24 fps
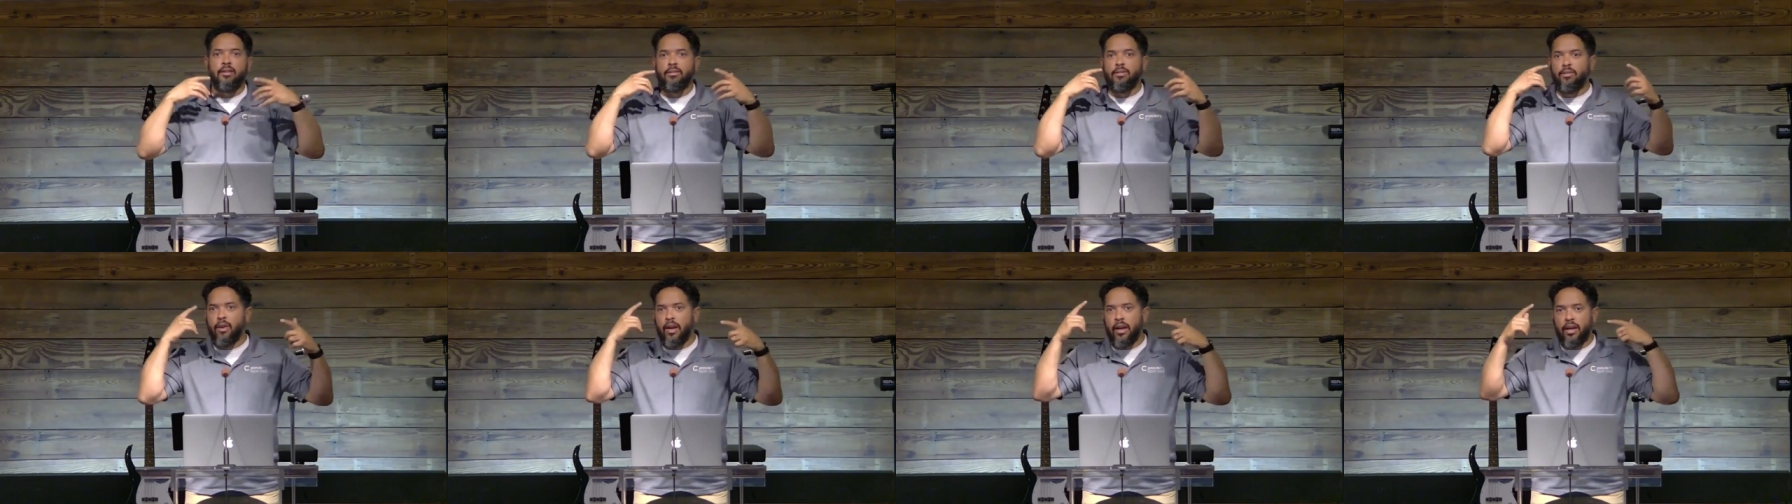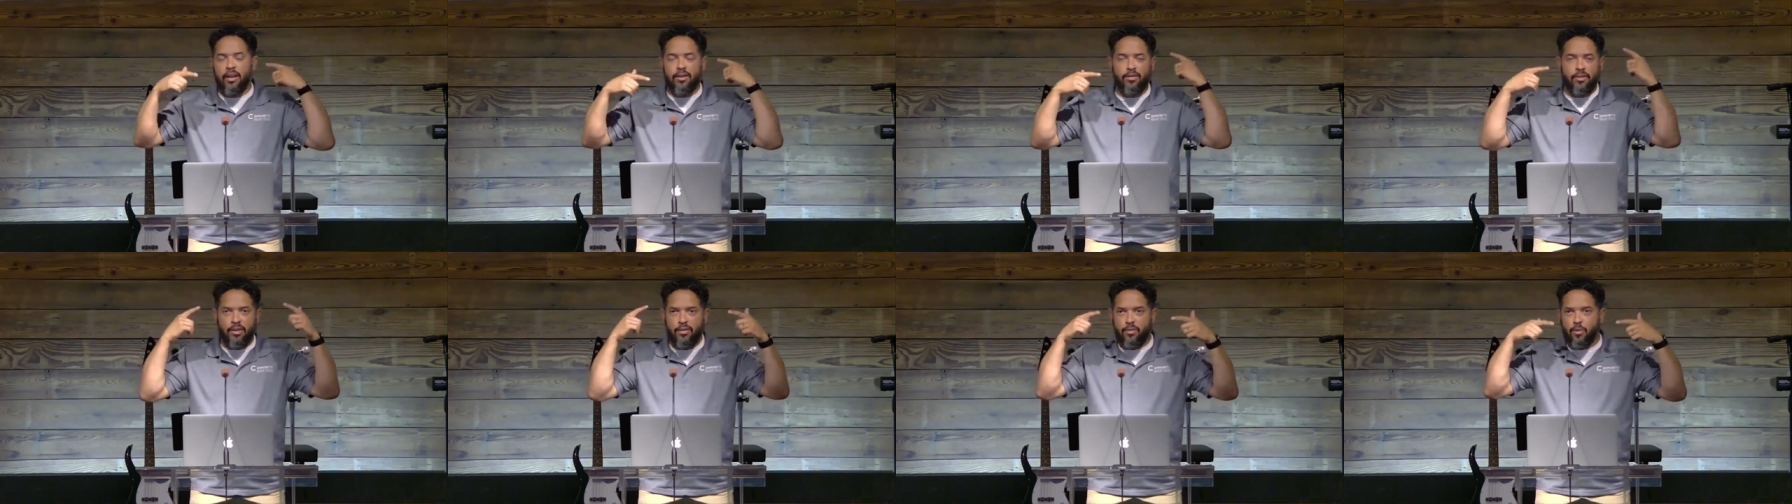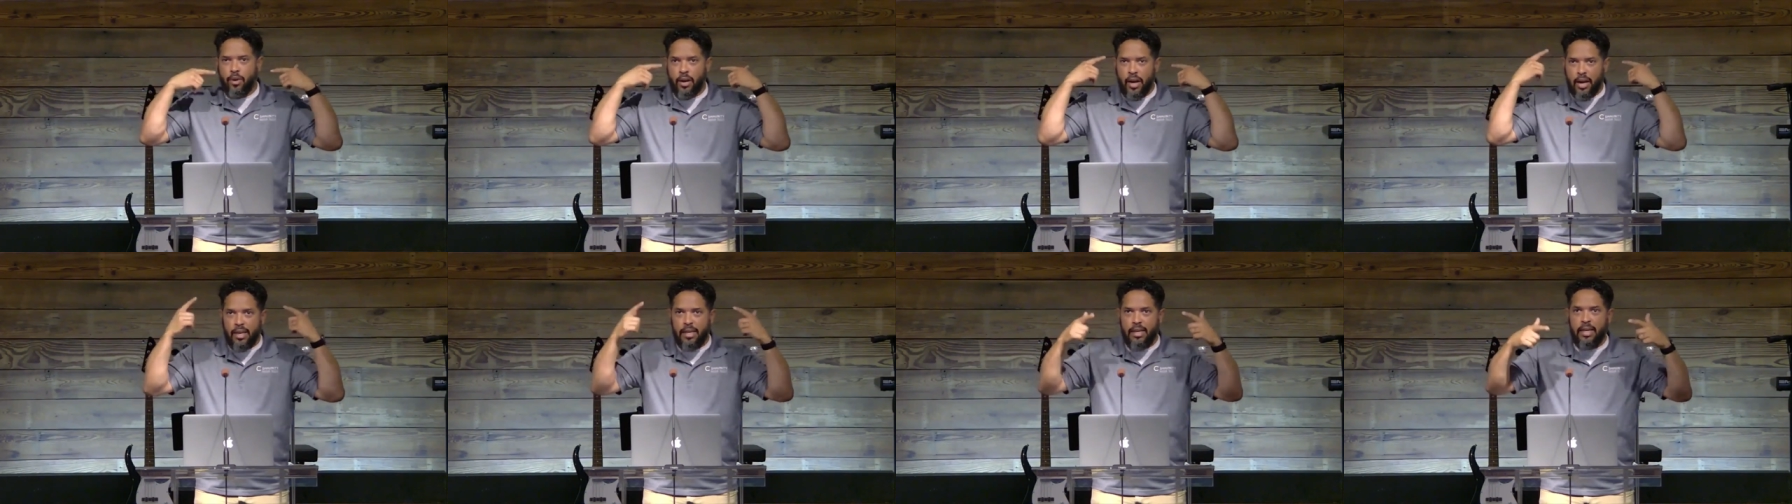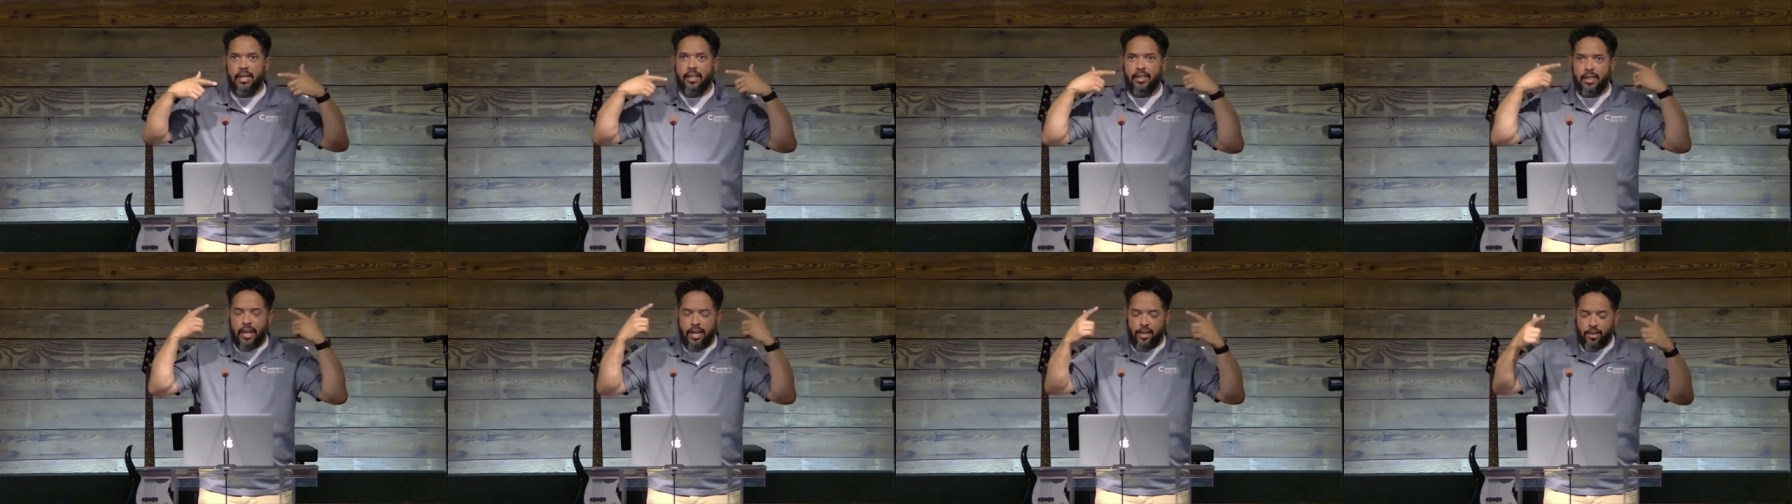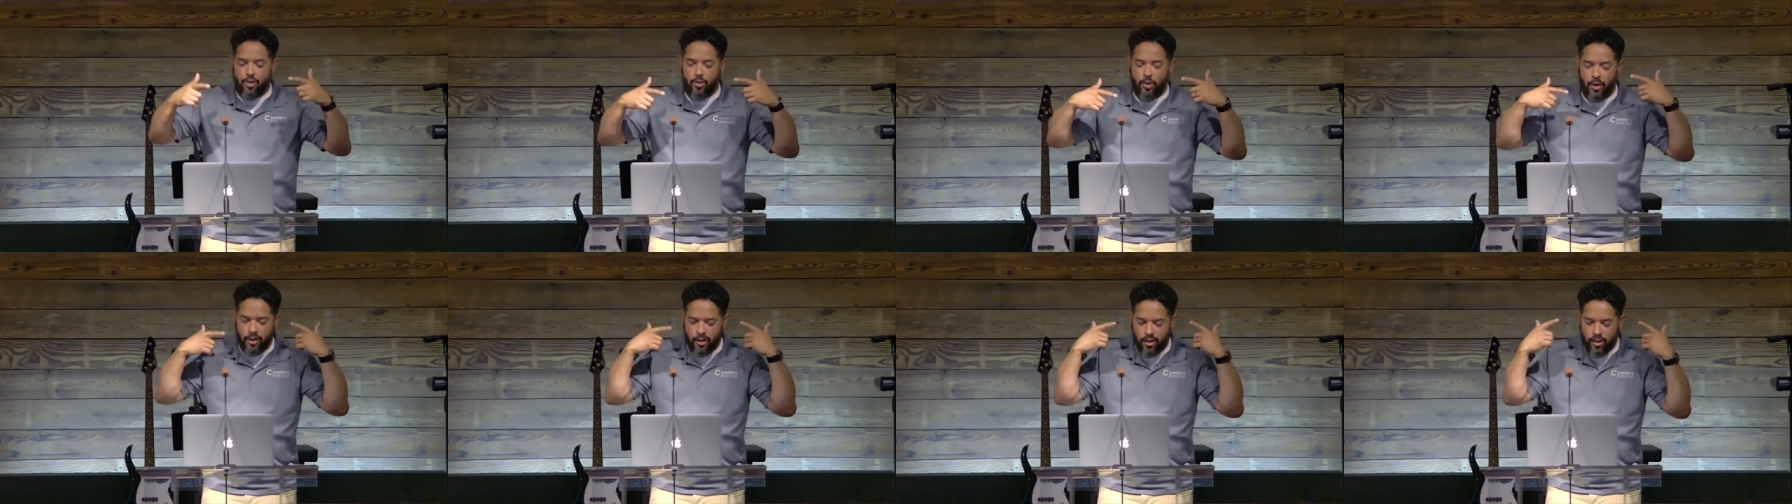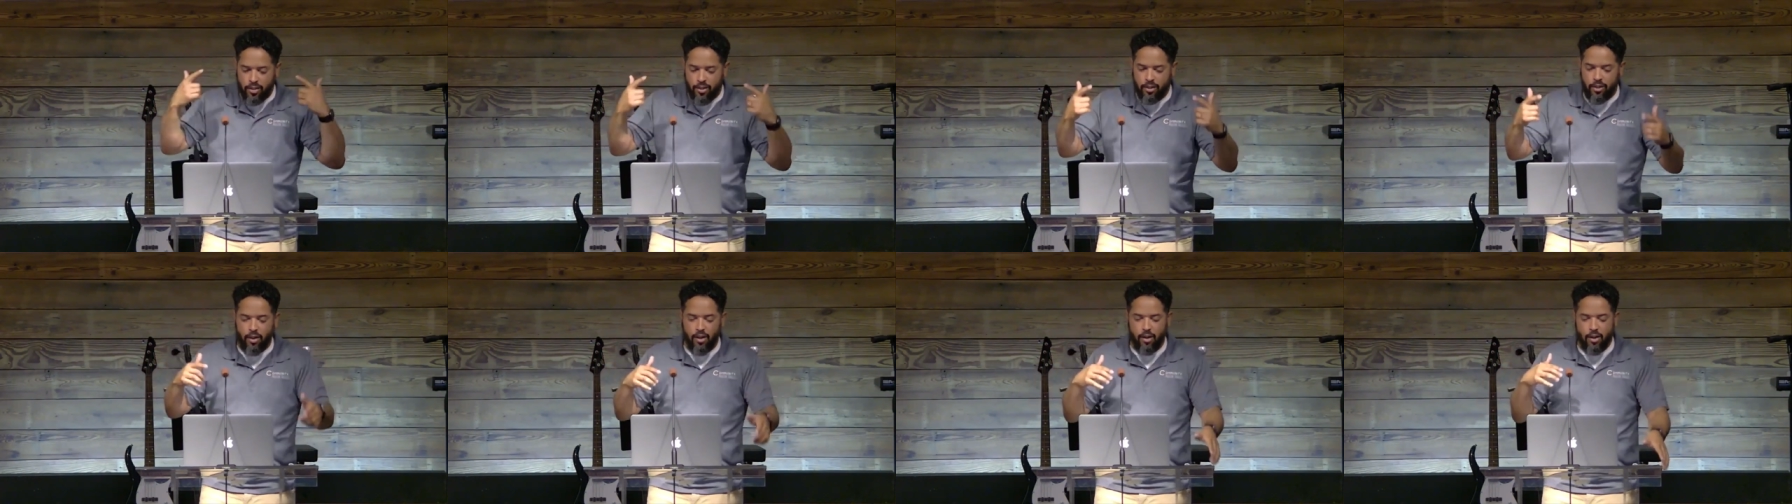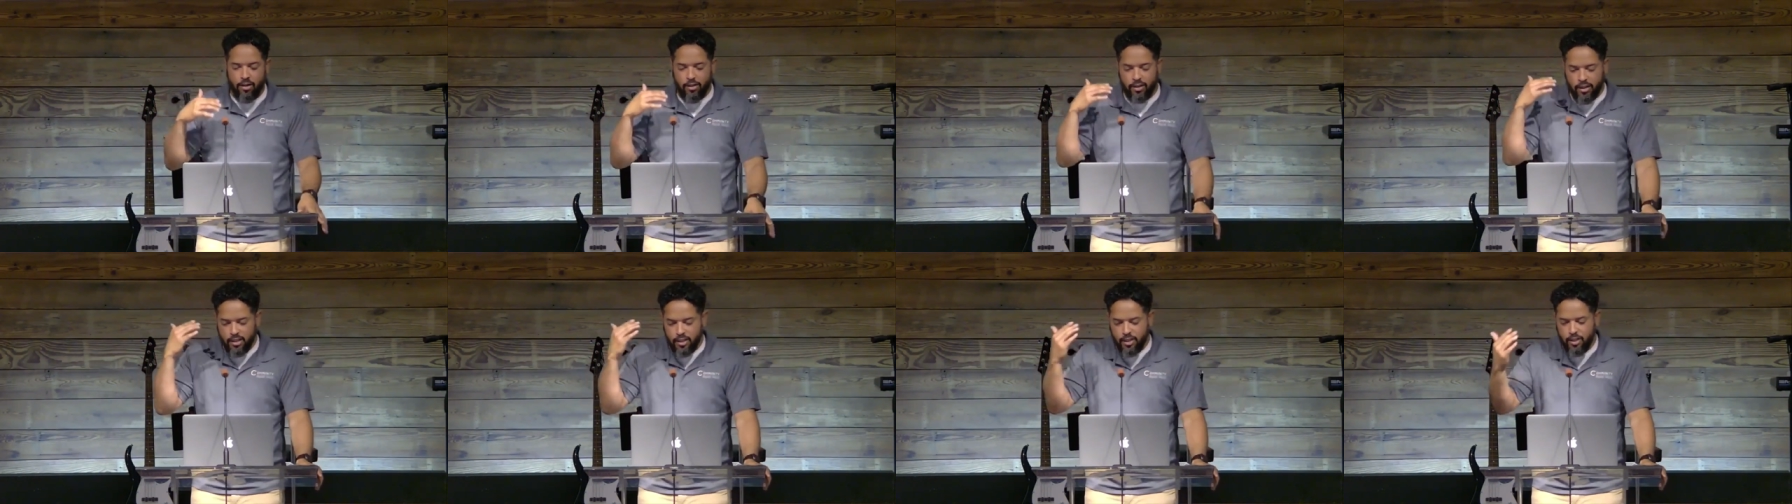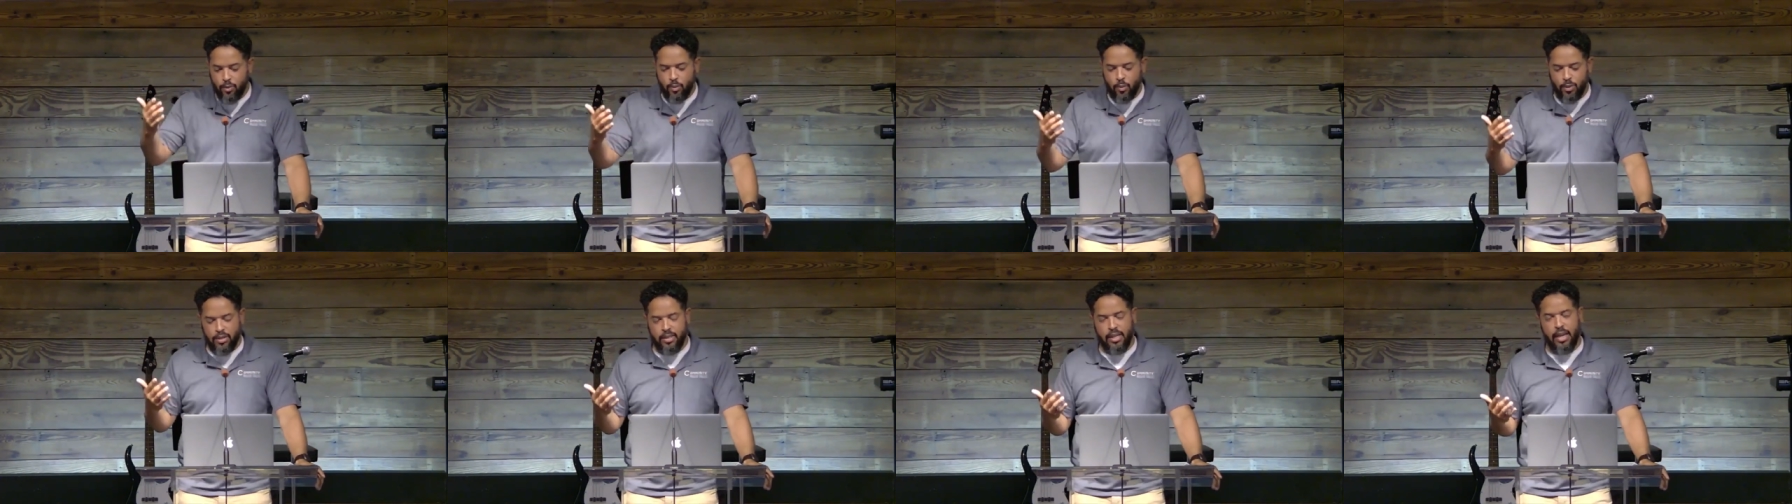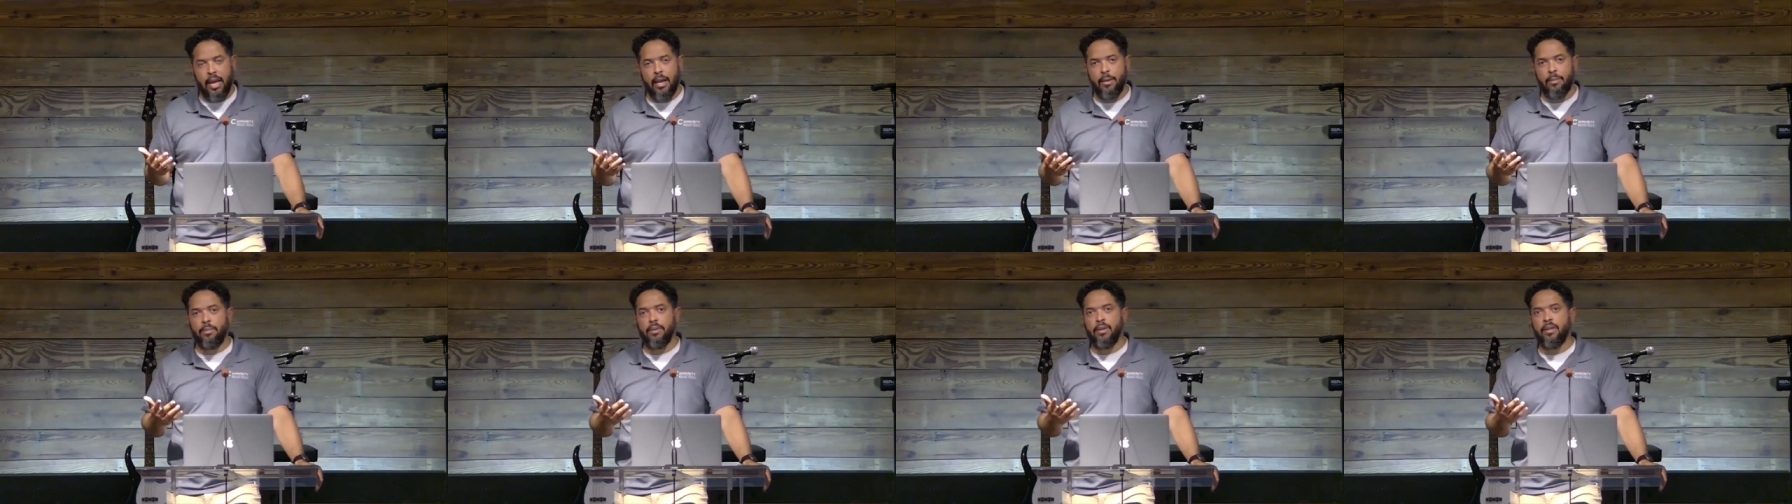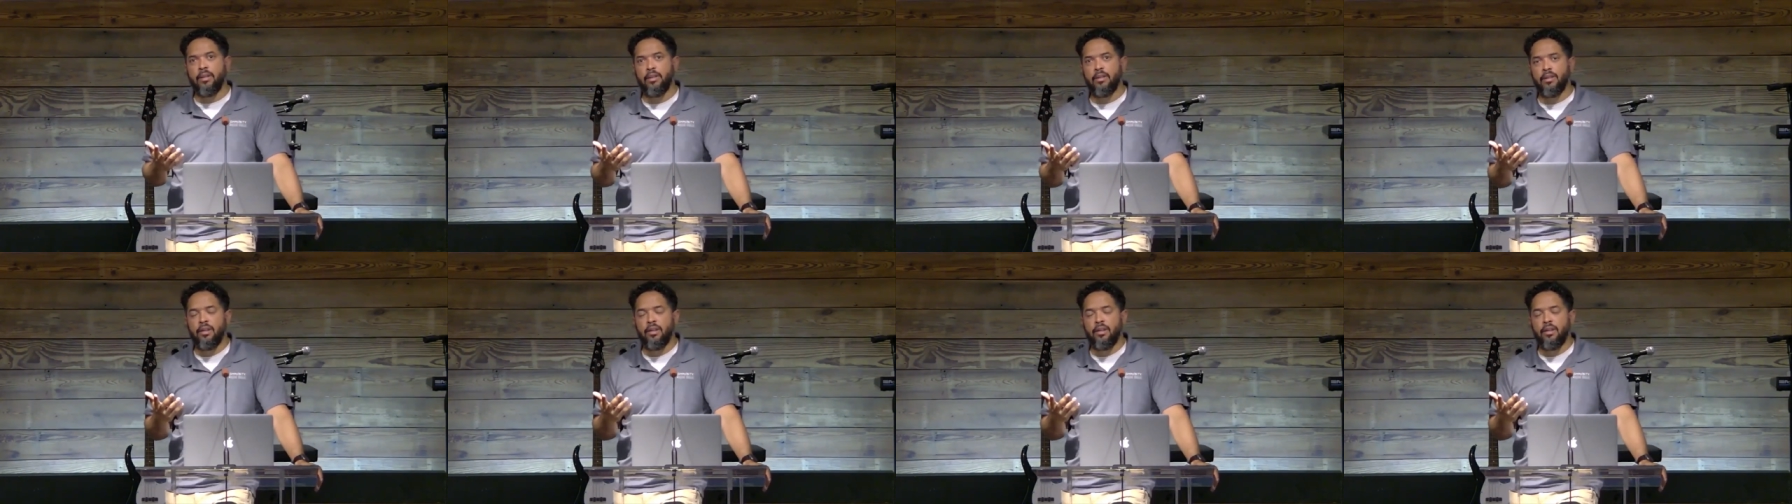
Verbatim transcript: right, if, if when I get in that train of thought, this is what's happening.